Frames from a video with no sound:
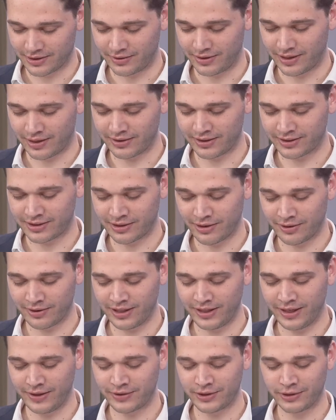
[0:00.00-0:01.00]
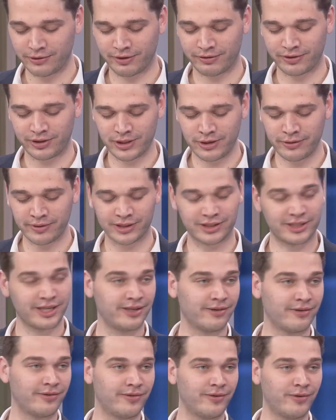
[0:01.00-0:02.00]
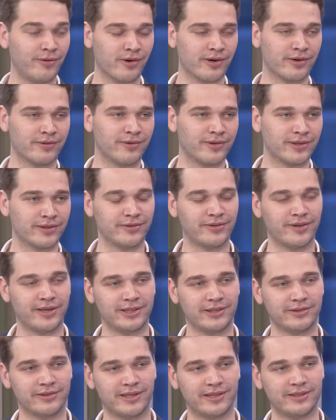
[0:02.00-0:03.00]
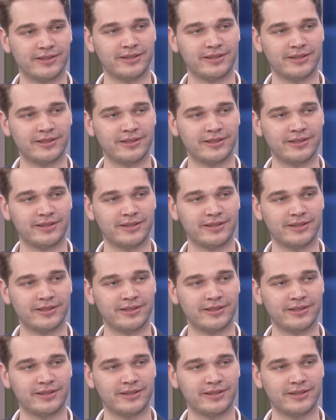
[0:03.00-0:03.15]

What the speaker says: now this only leaves you with 2 instead of 4 for the final round.